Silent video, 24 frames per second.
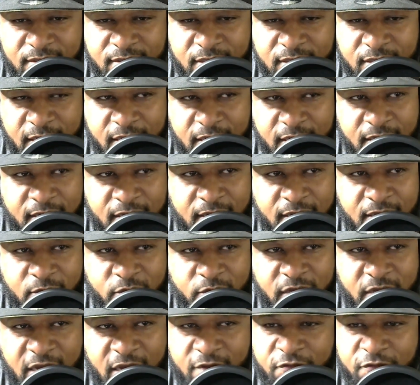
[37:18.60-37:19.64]
And
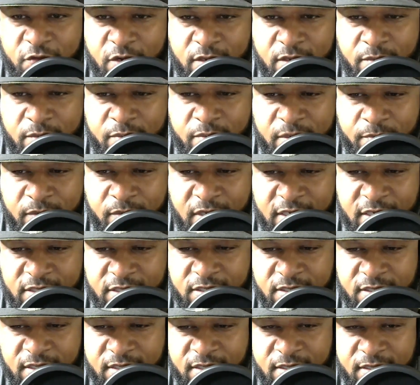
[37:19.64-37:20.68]
we got a few other people
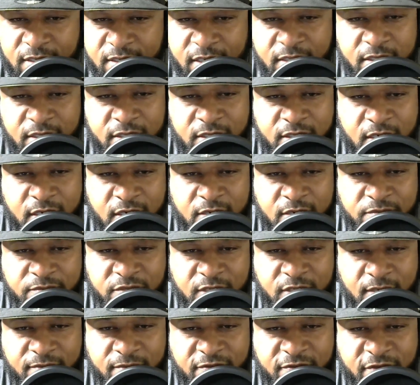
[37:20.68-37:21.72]
listening. Hit the thumbs
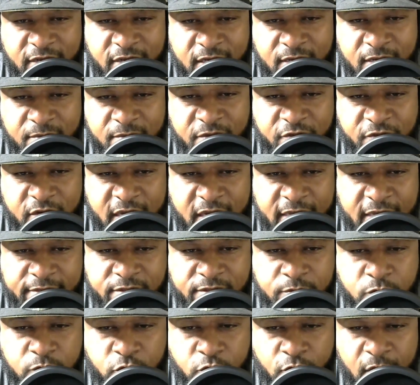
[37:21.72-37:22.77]
up, fam. If you're not a
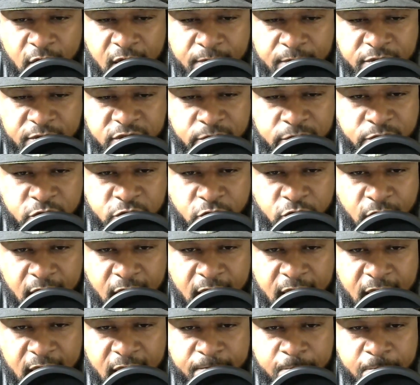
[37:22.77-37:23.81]
subscriber,
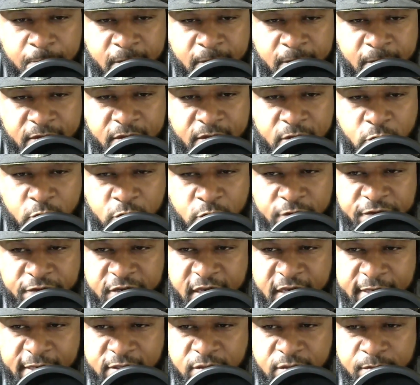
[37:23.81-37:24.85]
subscribe. Hit the
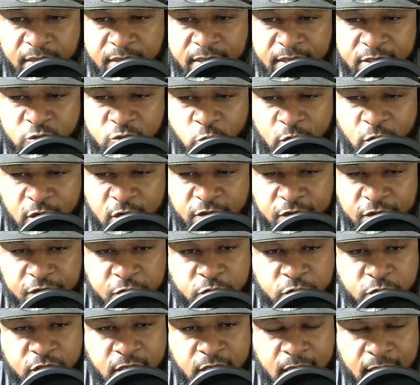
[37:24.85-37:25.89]
notification button as well for
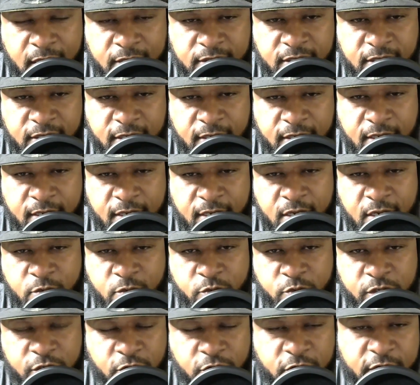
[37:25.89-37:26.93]
future content.
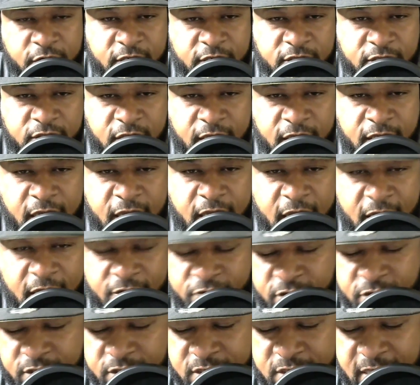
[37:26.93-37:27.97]
We're doing this thing
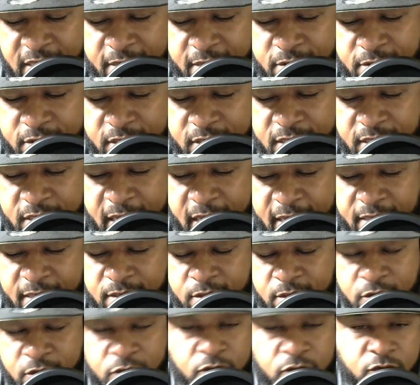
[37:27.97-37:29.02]
every Saturday at
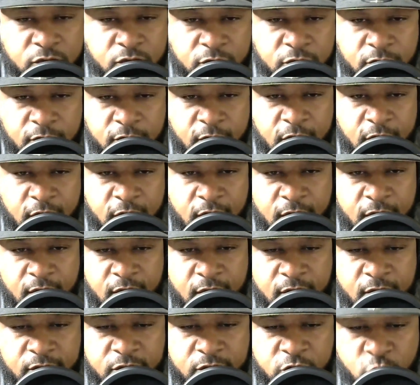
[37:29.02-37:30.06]
noon,
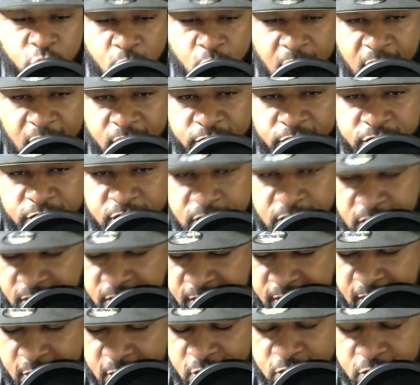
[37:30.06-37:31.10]
2 hours to the
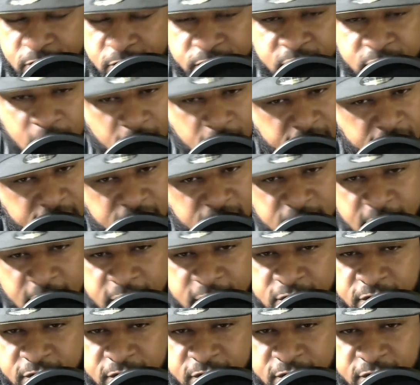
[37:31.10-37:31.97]
dome, talking Saints